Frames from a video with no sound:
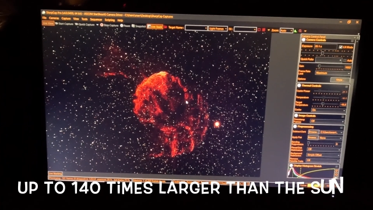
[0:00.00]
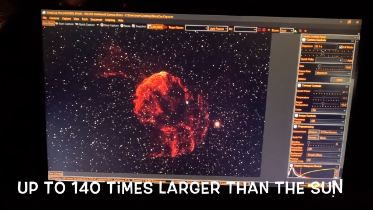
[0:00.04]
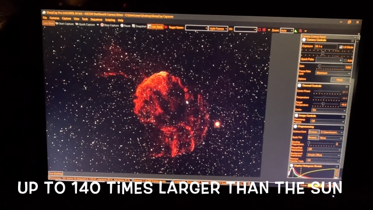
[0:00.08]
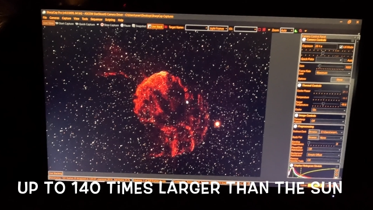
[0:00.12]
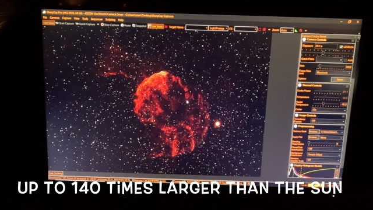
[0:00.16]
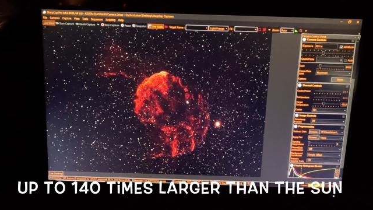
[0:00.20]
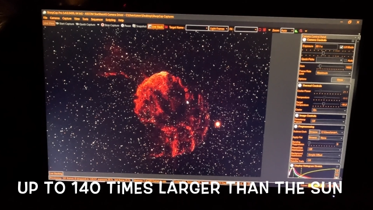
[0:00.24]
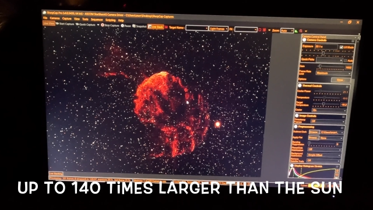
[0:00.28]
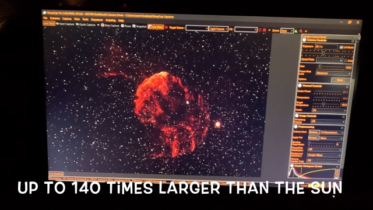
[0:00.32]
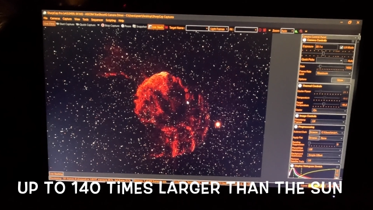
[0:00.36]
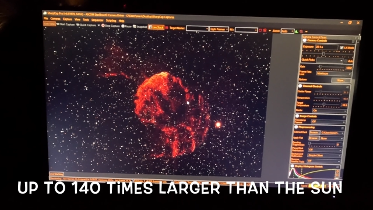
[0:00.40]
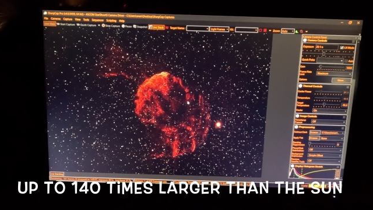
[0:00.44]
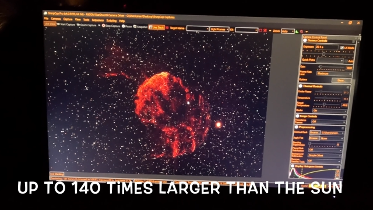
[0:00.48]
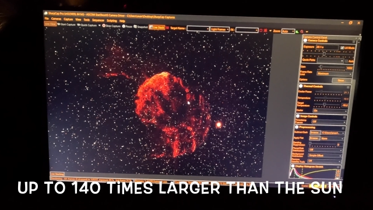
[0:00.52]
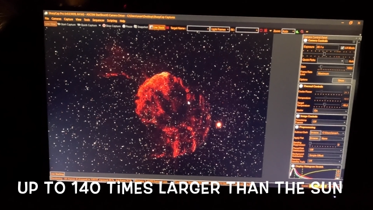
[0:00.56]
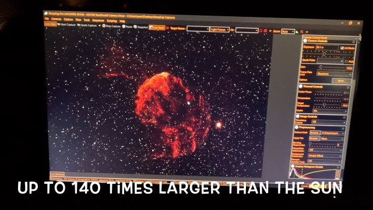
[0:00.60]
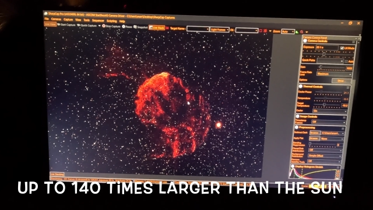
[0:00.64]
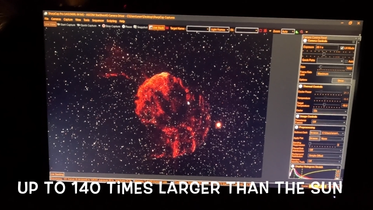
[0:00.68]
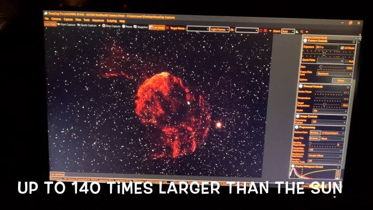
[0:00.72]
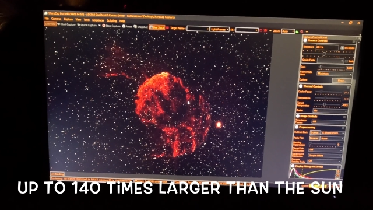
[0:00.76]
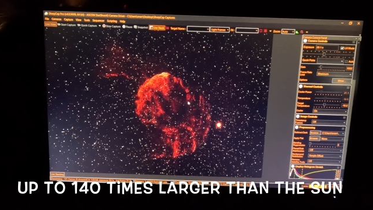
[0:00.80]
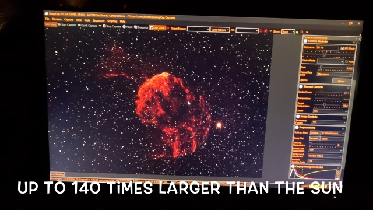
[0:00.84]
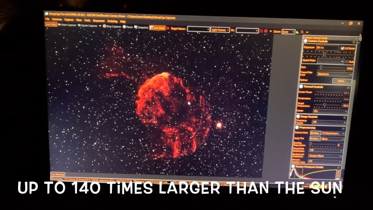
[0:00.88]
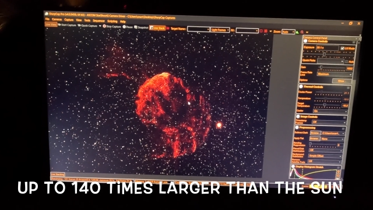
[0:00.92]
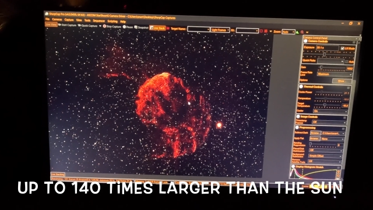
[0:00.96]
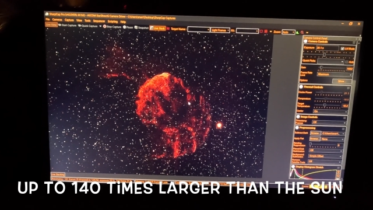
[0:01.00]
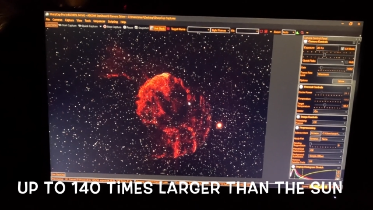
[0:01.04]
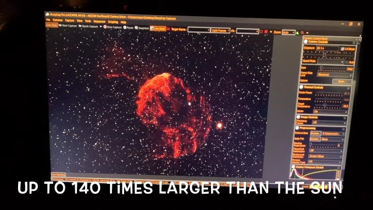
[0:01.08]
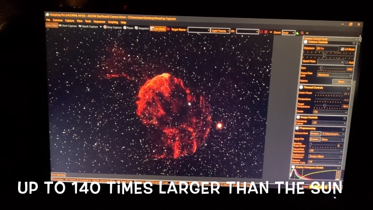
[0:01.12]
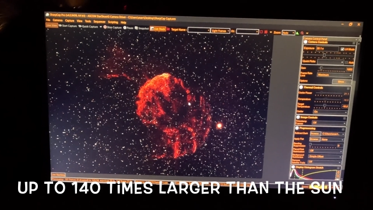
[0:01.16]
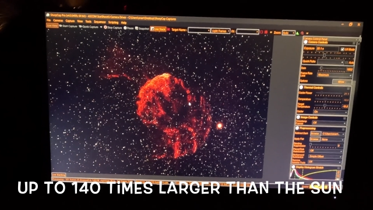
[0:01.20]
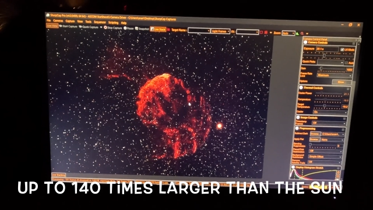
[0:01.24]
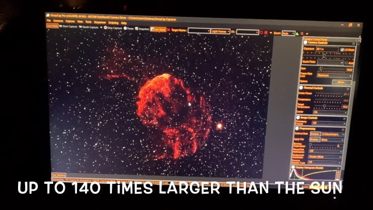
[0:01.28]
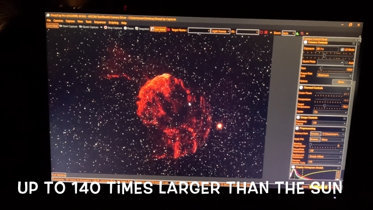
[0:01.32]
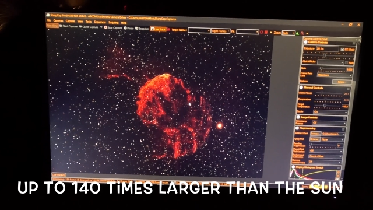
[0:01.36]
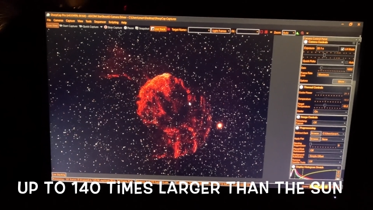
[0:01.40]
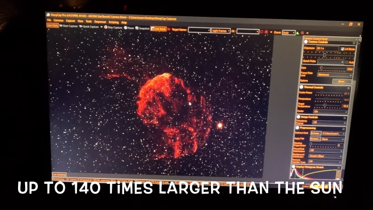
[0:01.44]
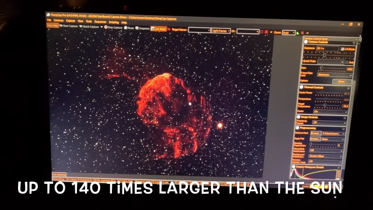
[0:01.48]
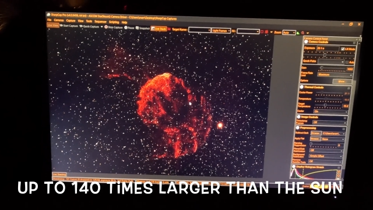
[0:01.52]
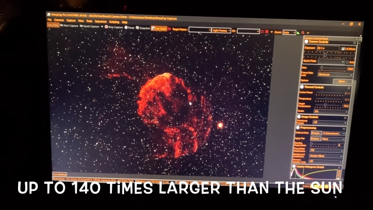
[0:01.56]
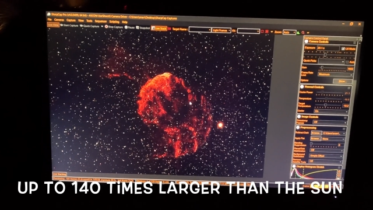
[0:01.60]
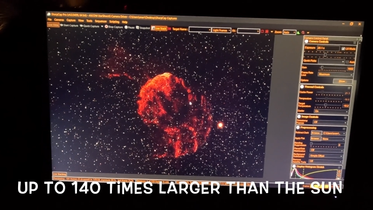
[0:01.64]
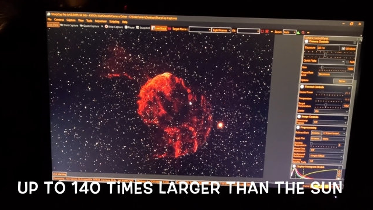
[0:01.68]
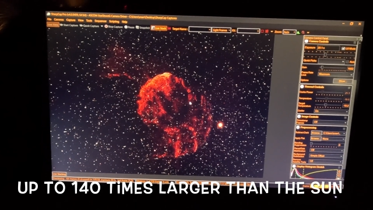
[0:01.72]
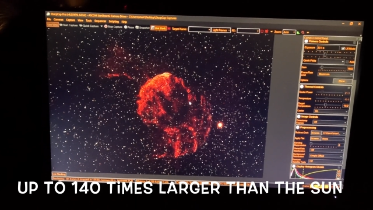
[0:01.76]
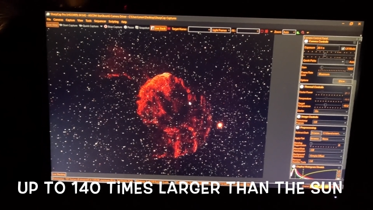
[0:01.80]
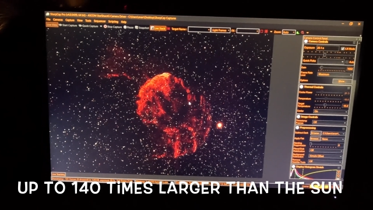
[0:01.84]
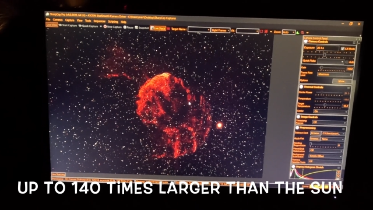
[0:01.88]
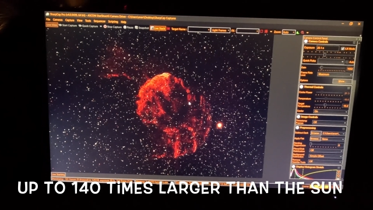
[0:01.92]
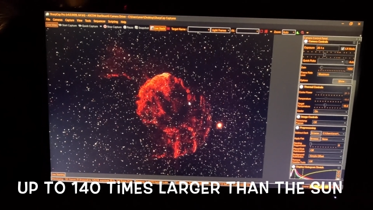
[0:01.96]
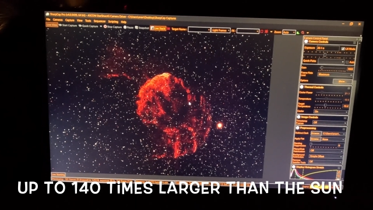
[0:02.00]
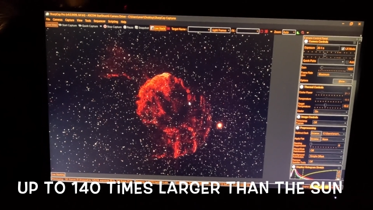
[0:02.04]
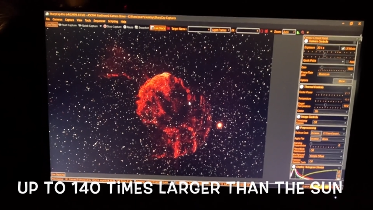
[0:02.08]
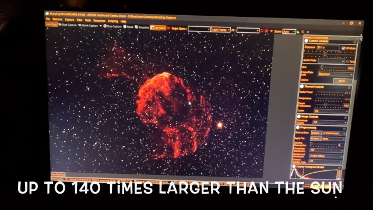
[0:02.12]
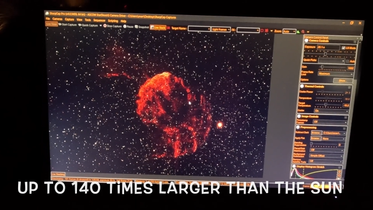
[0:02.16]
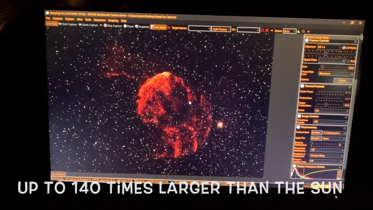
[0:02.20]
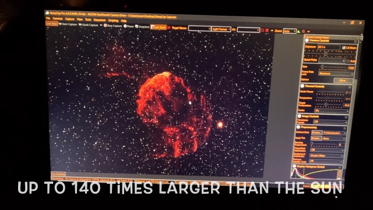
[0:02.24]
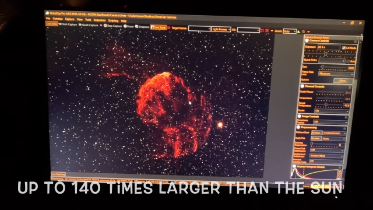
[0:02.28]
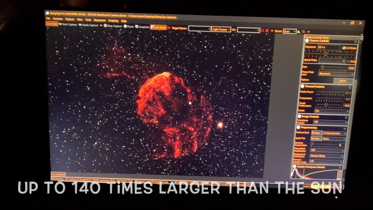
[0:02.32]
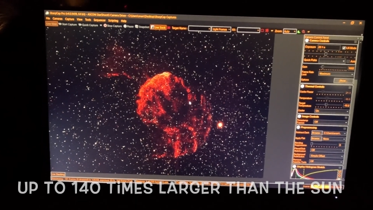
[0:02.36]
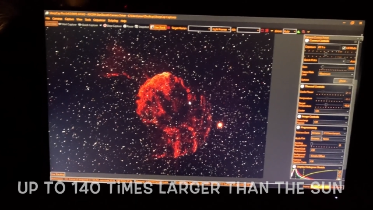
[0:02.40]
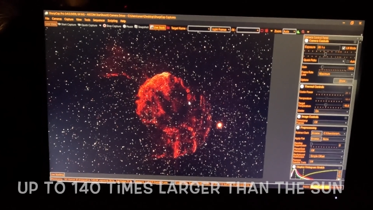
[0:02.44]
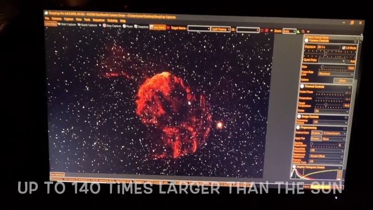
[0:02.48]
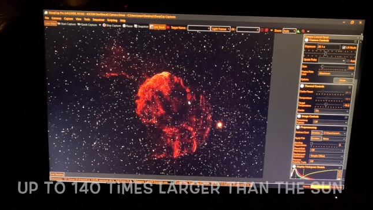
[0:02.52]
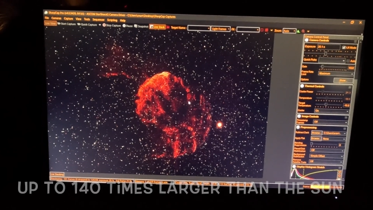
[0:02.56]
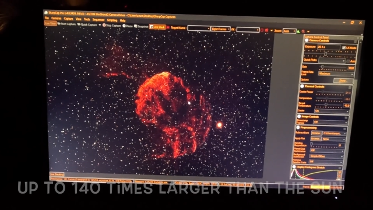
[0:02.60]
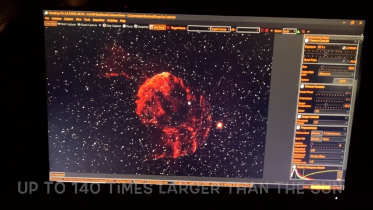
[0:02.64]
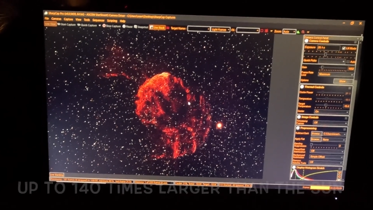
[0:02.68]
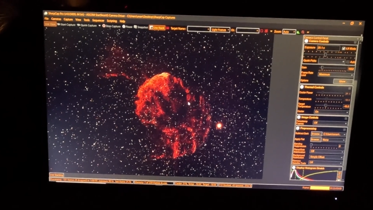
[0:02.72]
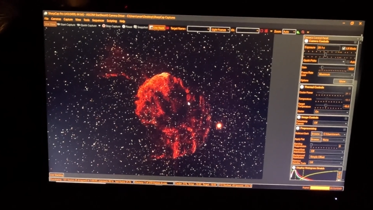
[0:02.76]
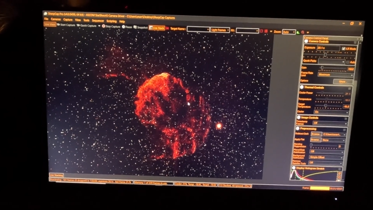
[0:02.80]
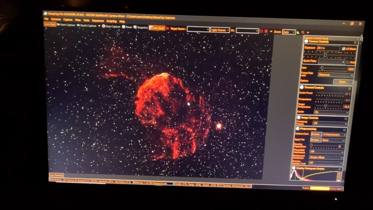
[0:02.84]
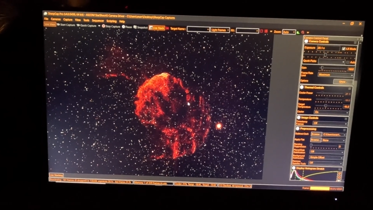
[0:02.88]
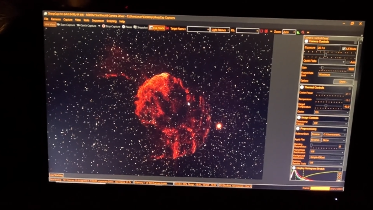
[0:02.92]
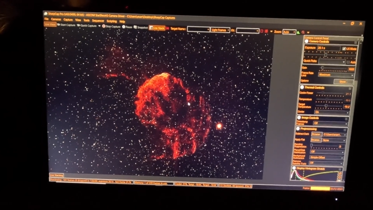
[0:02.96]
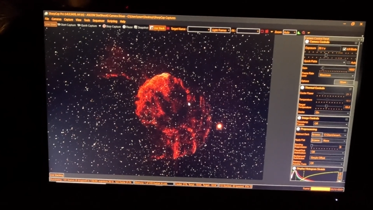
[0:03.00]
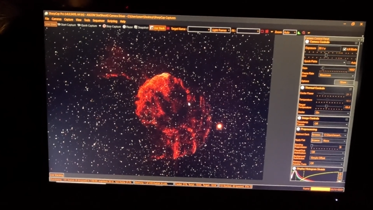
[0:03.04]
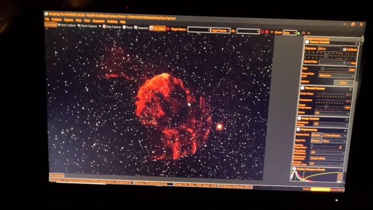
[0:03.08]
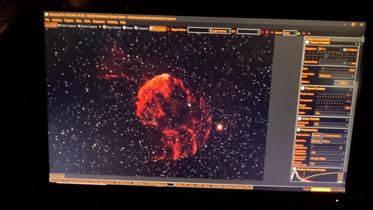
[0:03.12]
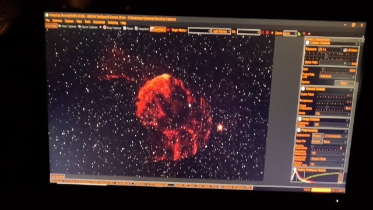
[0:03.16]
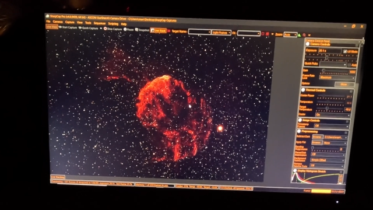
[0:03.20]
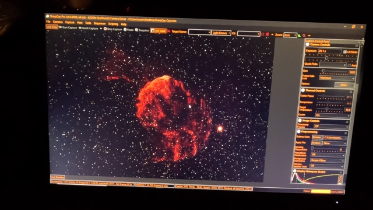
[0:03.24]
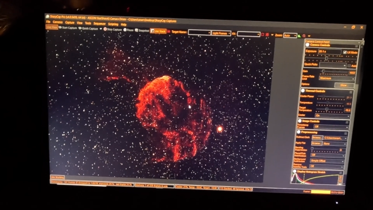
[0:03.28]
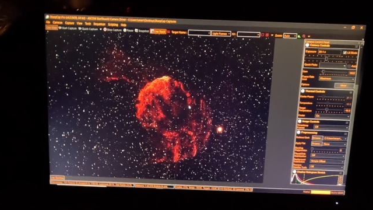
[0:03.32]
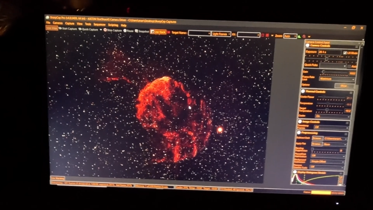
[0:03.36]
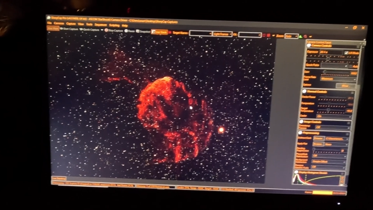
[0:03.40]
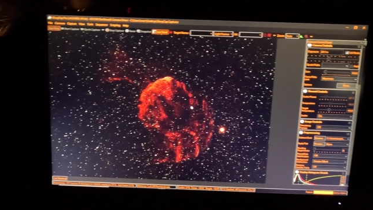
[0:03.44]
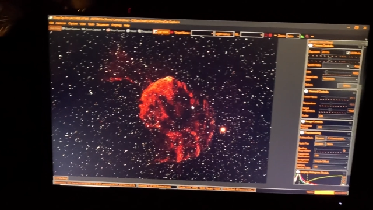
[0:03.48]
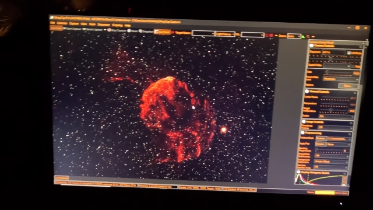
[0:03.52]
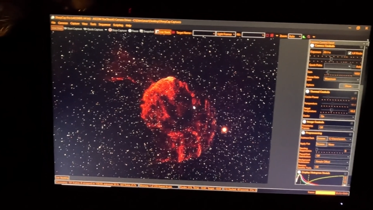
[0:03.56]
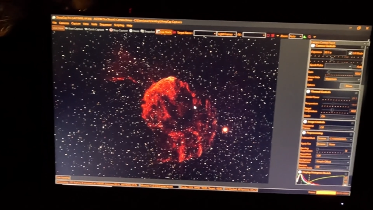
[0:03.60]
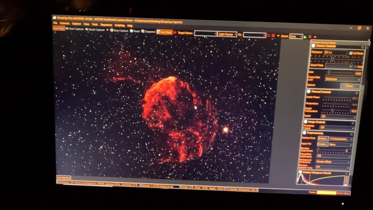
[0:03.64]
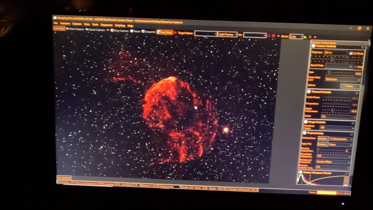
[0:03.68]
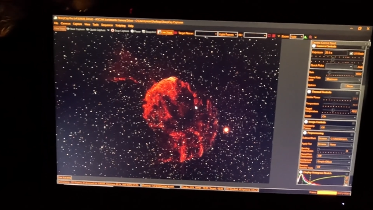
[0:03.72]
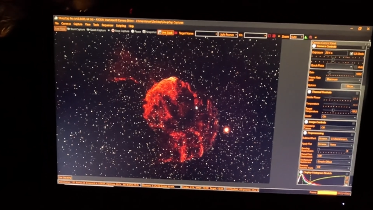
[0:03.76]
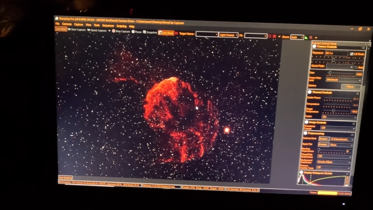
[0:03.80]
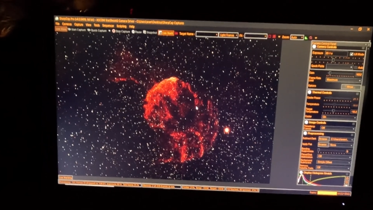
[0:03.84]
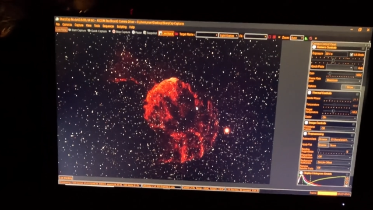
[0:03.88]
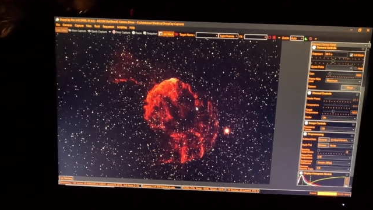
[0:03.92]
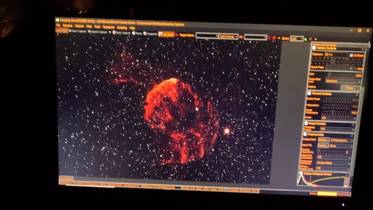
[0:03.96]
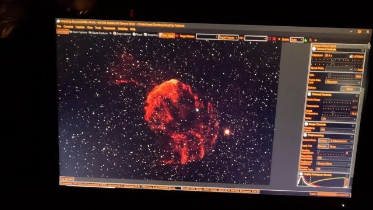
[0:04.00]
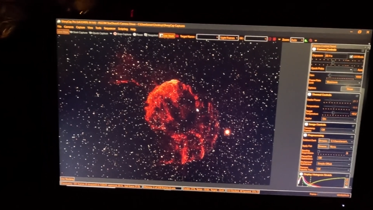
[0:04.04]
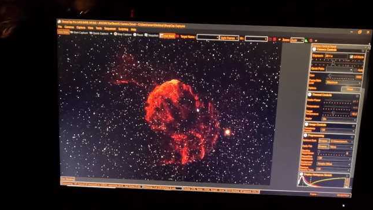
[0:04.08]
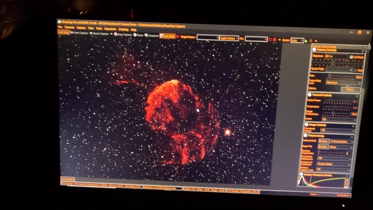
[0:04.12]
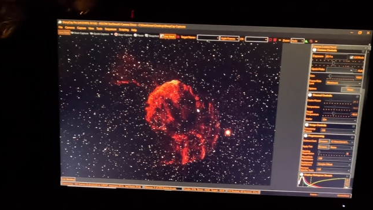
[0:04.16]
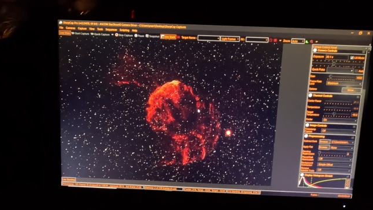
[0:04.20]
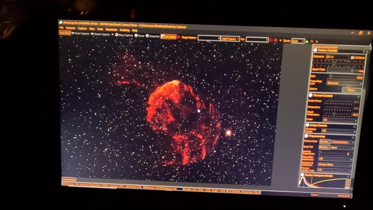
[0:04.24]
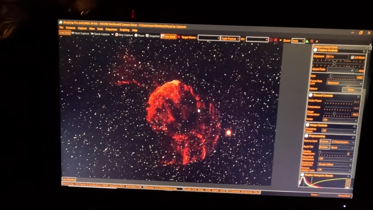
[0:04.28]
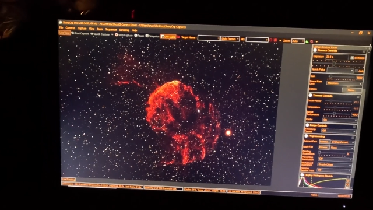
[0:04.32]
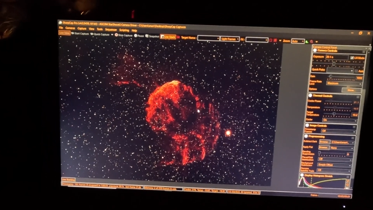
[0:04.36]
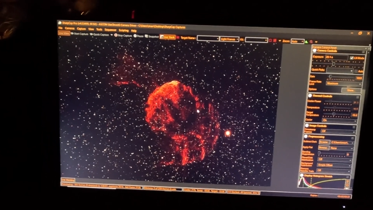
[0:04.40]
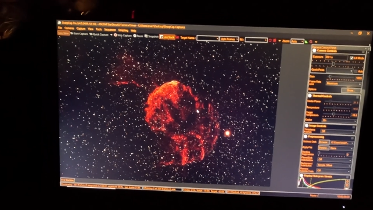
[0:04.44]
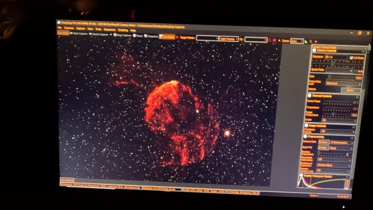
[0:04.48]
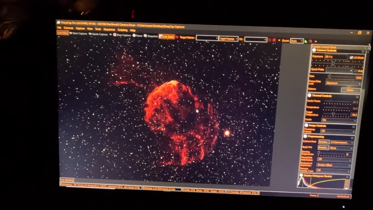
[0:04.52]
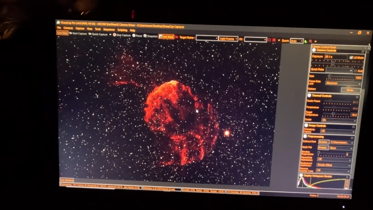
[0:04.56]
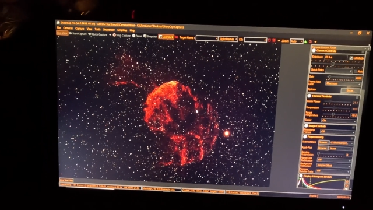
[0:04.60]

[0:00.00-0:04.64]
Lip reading: [unreadable: no face in view]